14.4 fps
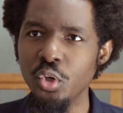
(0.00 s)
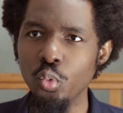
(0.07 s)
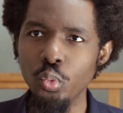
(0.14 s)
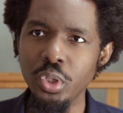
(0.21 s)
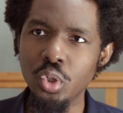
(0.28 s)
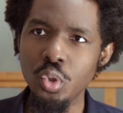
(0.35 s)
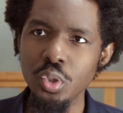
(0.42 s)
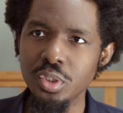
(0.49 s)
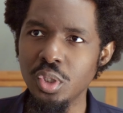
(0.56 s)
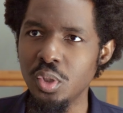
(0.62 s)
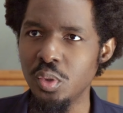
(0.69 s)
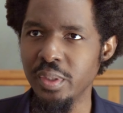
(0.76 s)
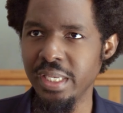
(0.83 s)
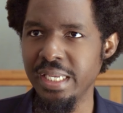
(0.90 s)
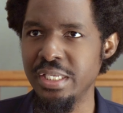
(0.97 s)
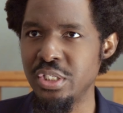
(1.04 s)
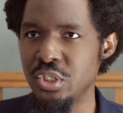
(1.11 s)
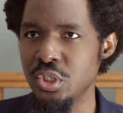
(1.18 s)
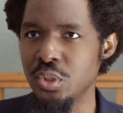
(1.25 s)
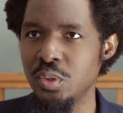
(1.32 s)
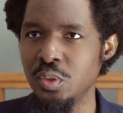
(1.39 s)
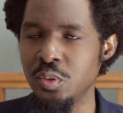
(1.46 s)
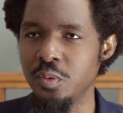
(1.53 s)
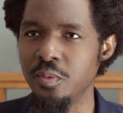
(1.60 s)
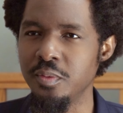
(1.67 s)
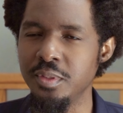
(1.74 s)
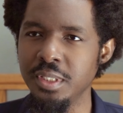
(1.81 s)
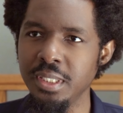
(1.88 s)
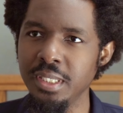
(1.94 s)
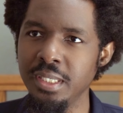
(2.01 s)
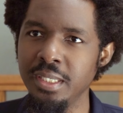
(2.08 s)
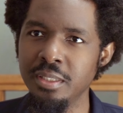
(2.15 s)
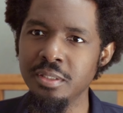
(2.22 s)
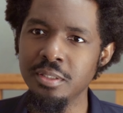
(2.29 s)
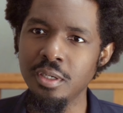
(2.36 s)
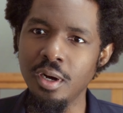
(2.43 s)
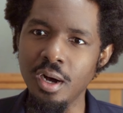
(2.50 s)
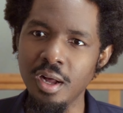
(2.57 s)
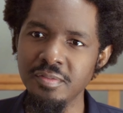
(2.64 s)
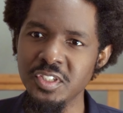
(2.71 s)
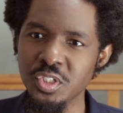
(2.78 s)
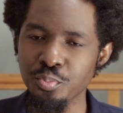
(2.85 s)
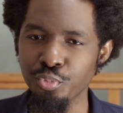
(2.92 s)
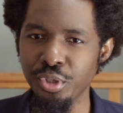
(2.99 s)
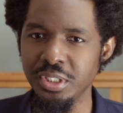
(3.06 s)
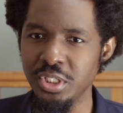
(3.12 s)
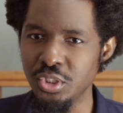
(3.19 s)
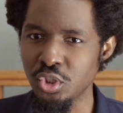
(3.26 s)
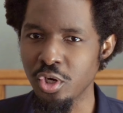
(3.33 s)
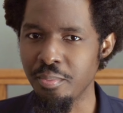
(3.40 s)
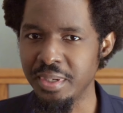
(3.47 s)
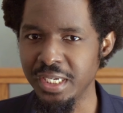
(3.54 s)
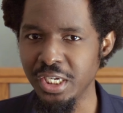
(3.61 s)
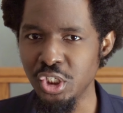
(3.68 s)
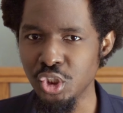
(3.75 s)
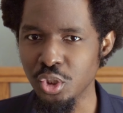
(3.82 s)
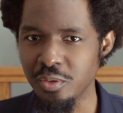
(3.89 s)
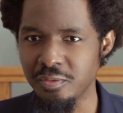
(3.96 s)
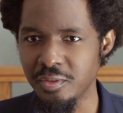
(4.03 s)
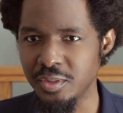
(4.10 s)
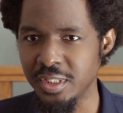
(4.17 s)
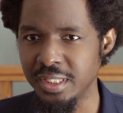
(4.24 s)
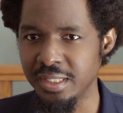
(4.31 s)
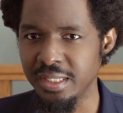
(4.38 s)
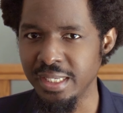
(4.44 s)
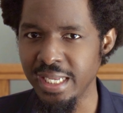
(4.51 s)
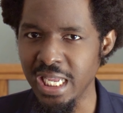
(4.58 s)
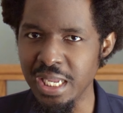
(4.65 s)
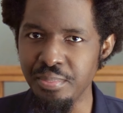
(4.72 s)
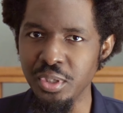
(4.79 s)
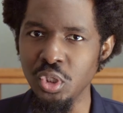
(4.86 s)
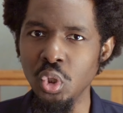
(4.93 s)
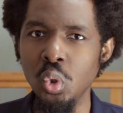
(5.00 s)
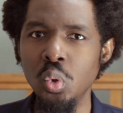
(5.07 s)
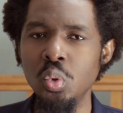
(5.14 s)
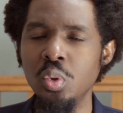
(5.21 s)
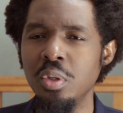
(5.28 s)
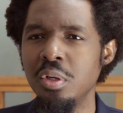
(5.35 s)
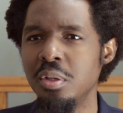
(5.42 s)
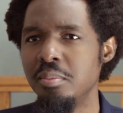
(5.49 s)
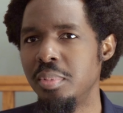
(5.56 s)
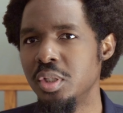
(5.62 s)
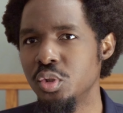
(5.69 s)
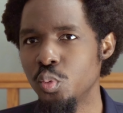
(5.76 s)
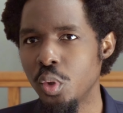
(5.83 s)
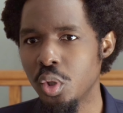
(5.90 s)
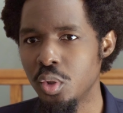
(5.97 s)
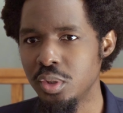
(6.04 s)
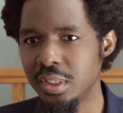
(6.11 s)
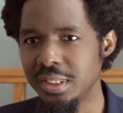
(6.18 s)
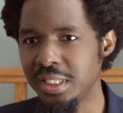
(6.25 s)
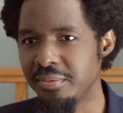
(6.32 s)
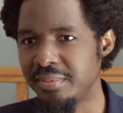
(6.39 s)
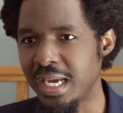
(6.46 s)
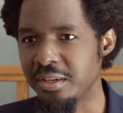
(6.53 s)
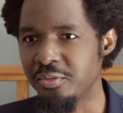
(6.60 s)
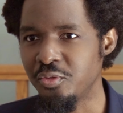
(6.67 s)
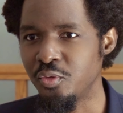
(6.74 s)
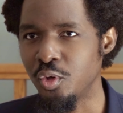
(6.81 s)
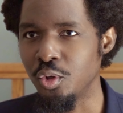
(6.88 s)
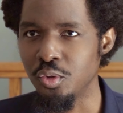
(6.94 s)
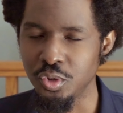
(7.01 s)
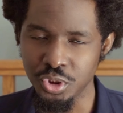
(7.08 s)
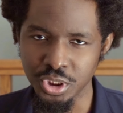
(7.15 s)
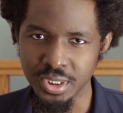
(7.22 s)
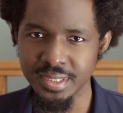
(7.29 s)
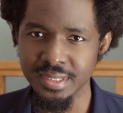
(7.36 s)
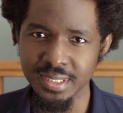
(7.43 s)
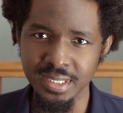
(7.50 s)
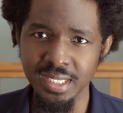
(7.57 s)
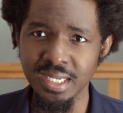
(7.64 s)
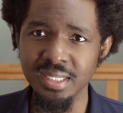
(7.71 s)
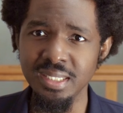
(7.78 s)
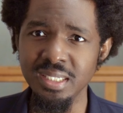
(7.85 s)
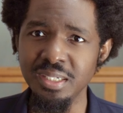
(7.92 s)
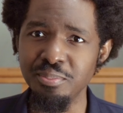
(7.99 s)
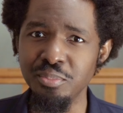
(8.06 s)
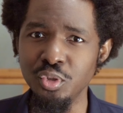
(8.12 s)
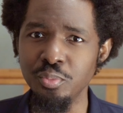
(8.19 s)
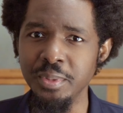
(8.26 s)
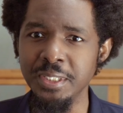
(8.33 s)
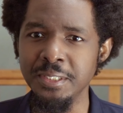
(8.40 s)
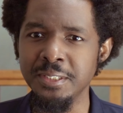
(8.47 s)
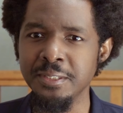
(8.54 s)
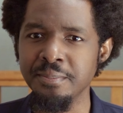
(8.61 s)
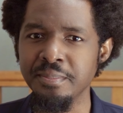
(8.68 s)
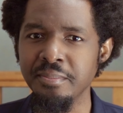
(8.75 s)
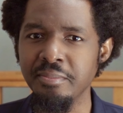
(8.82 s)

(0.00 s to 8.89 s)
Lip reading: We could go into the offspring determination for the ABO, but we're going to leave that for just a little moment